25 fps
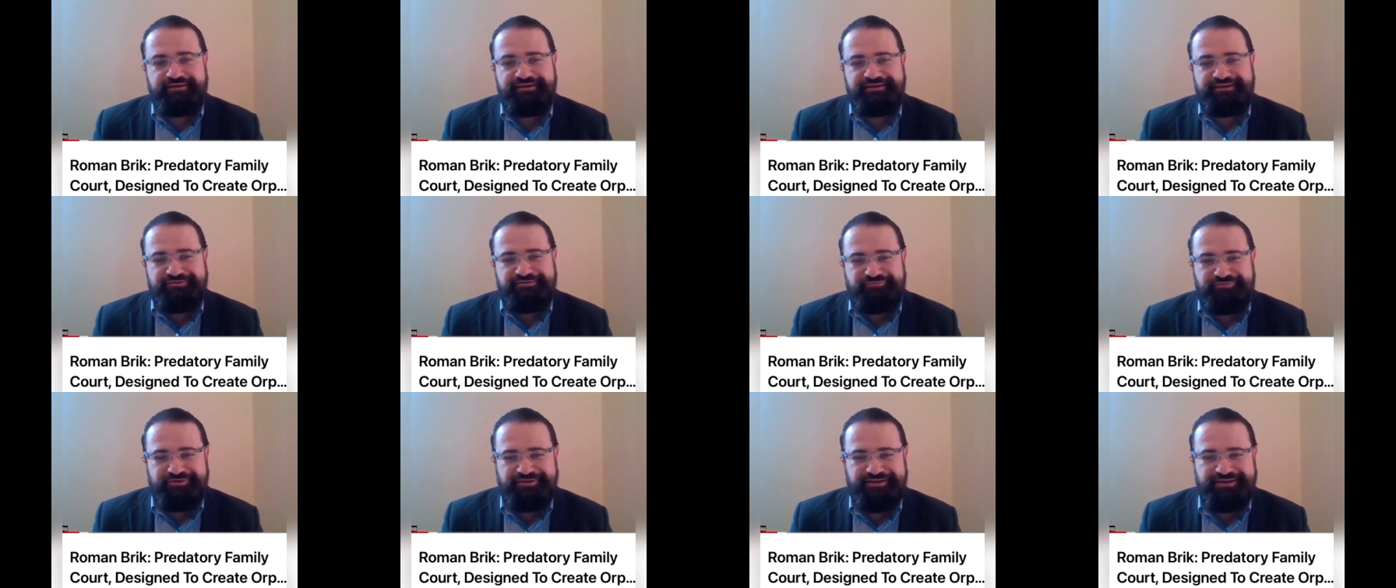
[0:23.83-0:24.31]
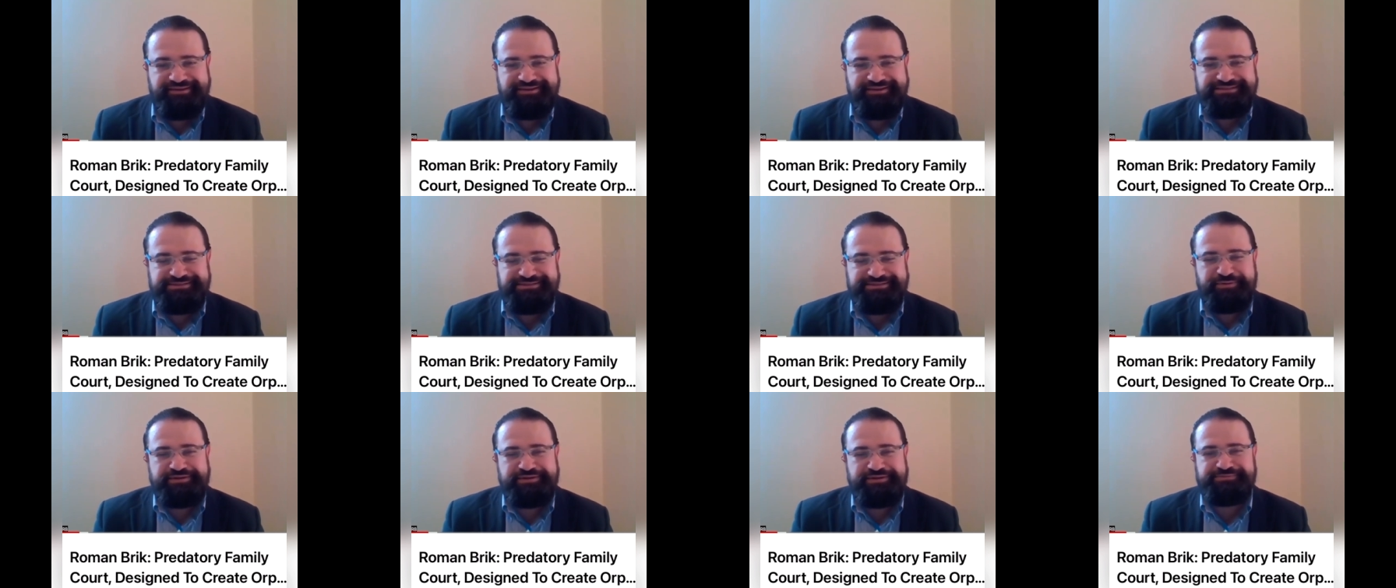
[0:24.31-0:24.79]
for that
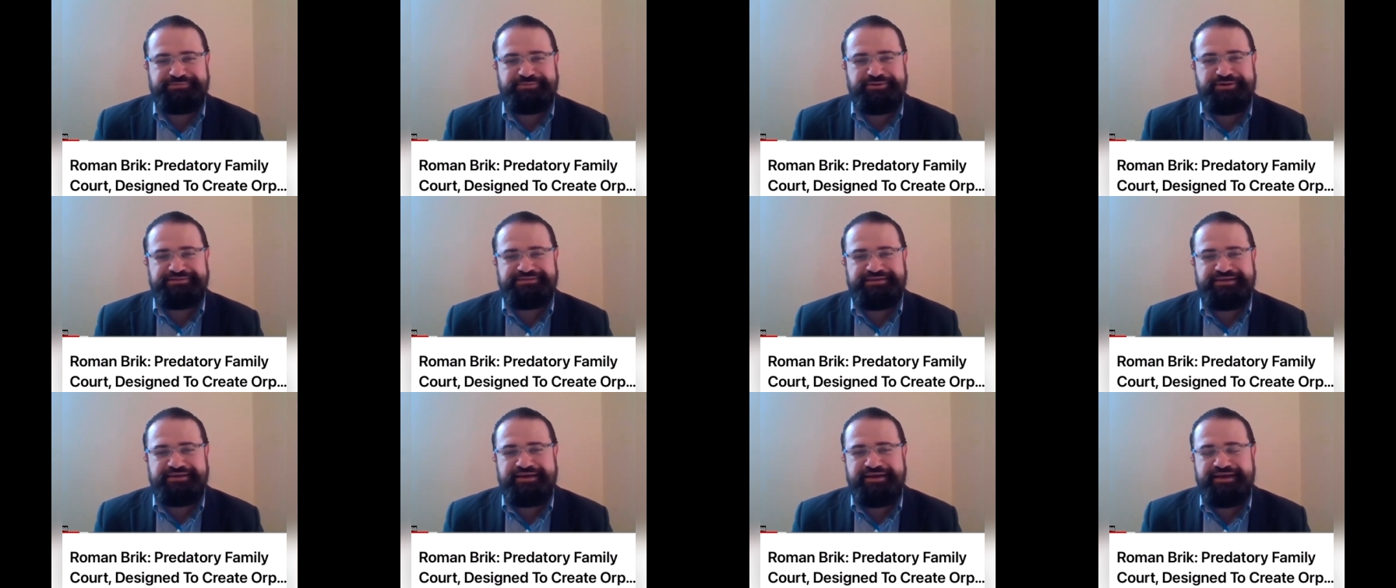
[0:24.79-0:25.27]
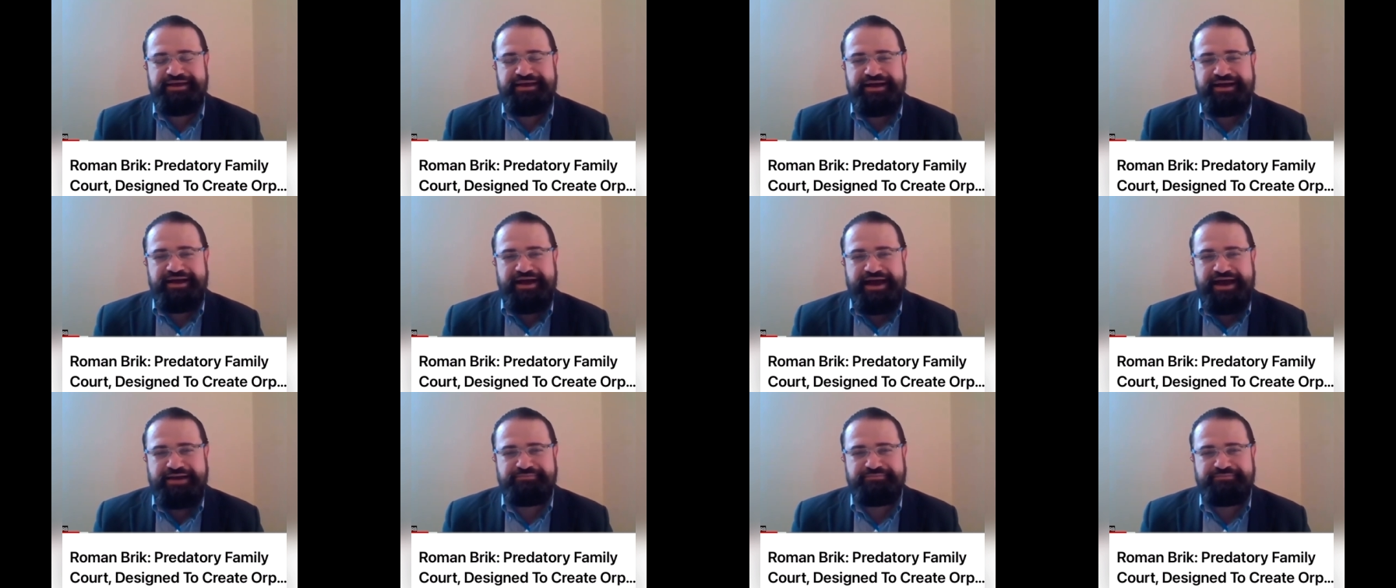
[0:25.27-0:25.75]
experience because I, I
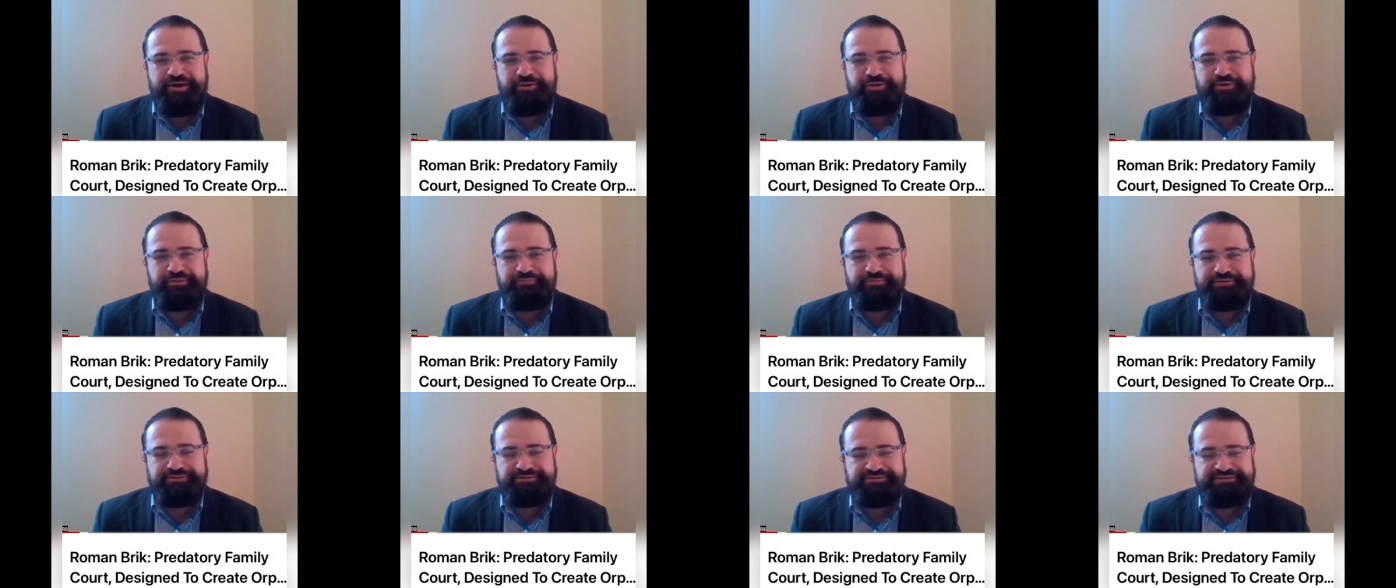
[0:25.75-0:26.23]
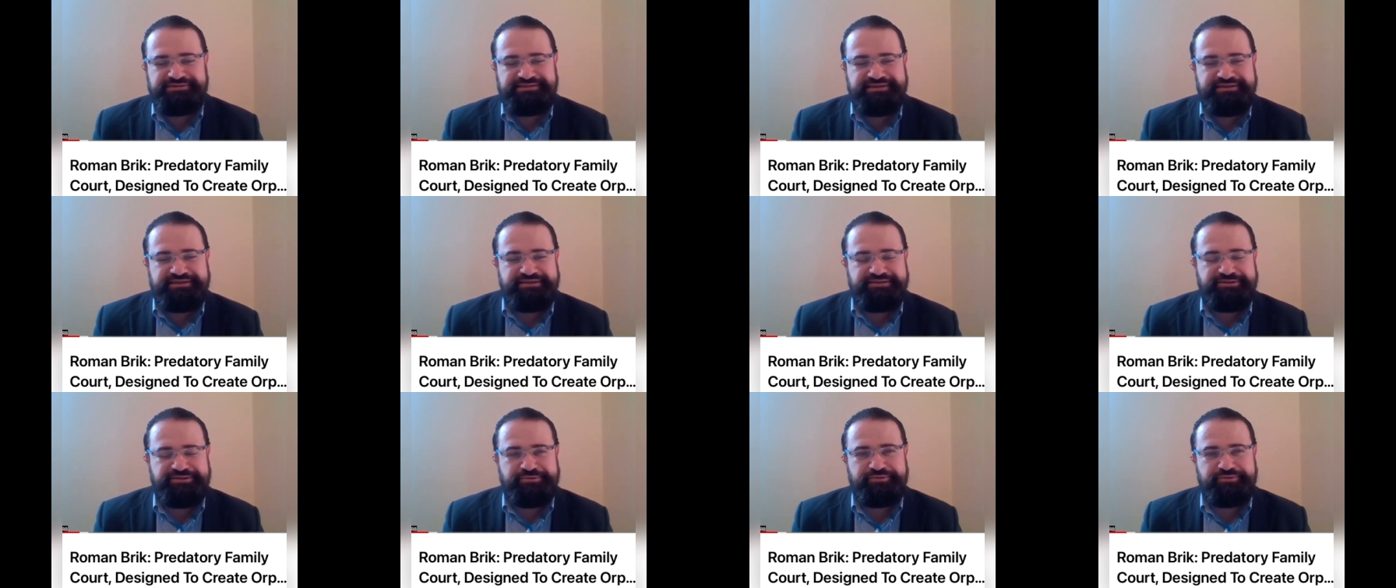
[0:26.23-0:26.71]
am now able to see
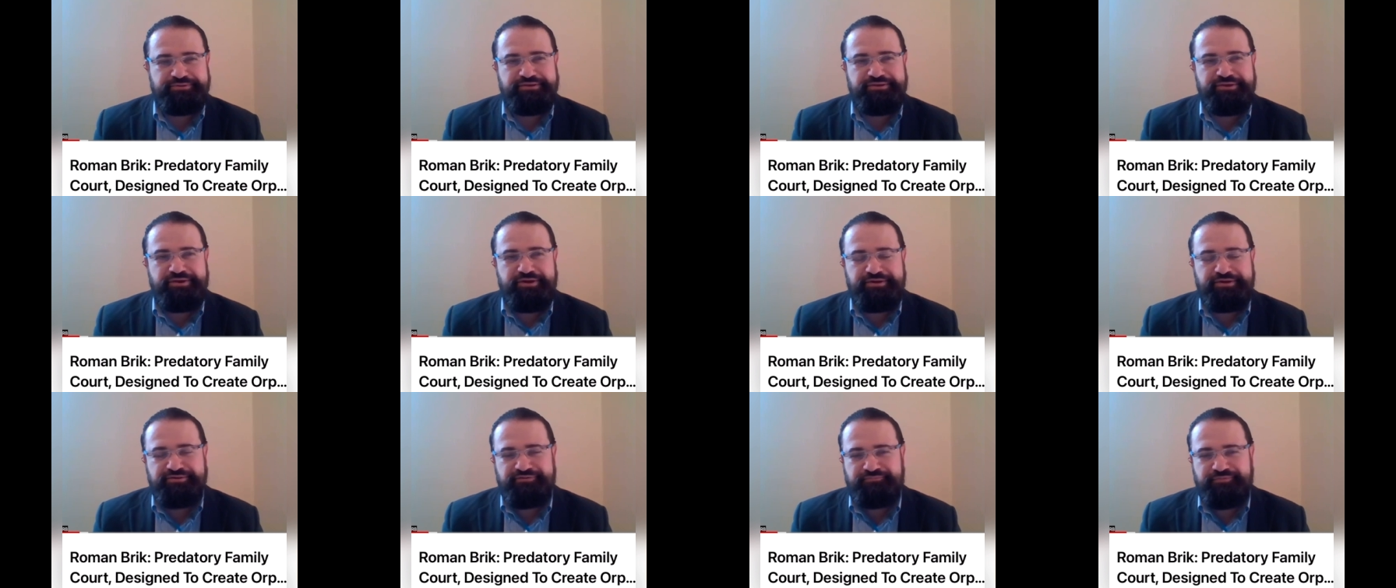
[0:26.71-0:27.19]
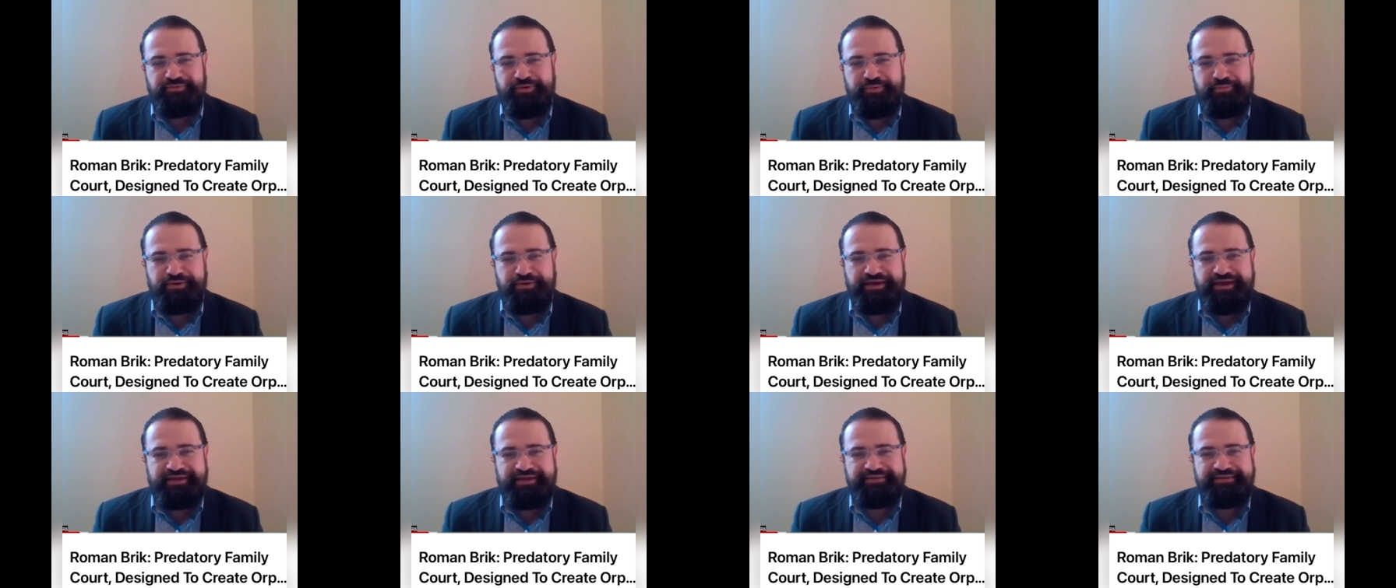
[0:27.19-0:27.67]
through a lot of
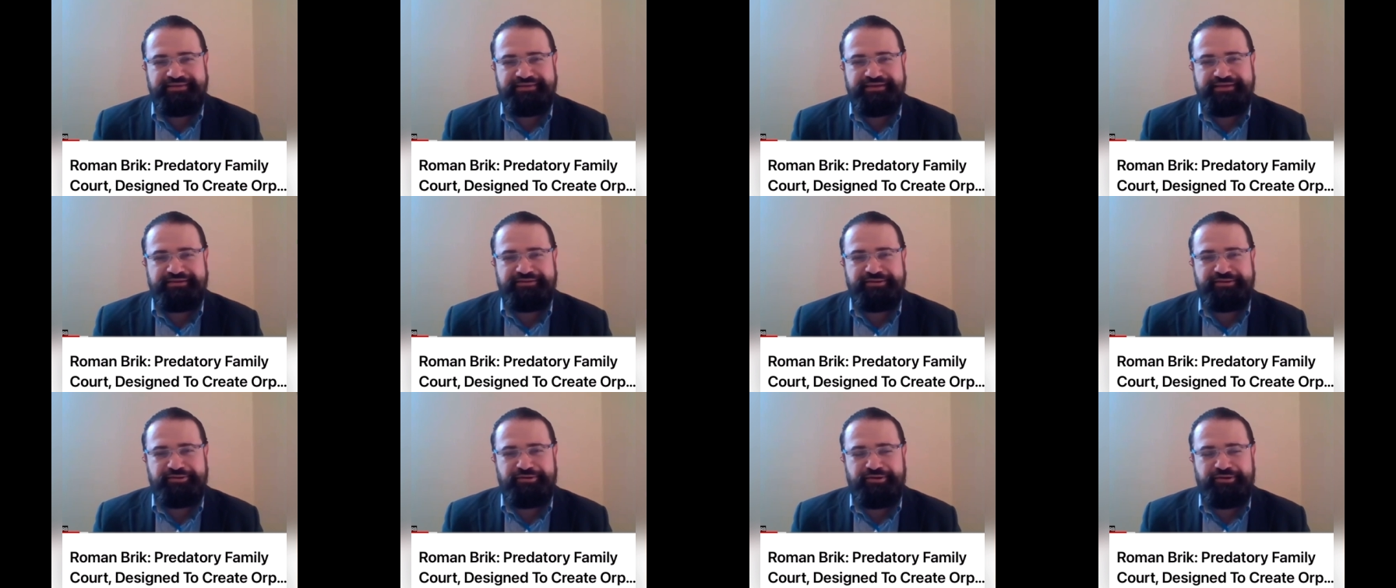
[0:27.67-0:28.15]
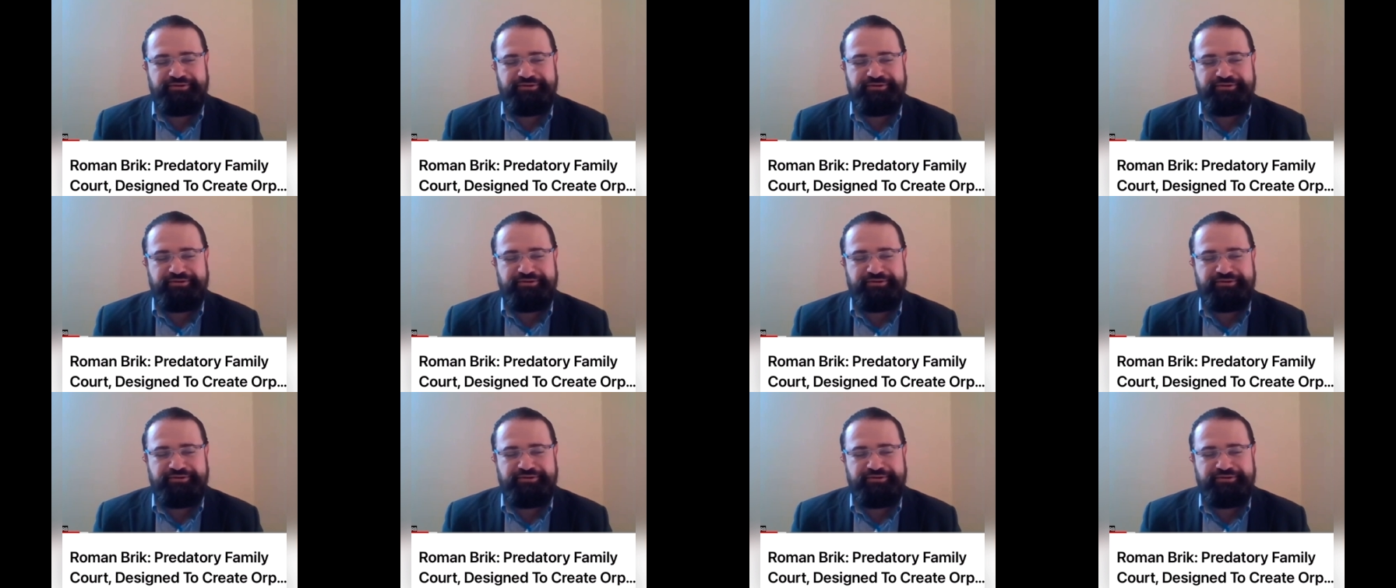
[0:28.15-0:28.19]
propaganda and a lot of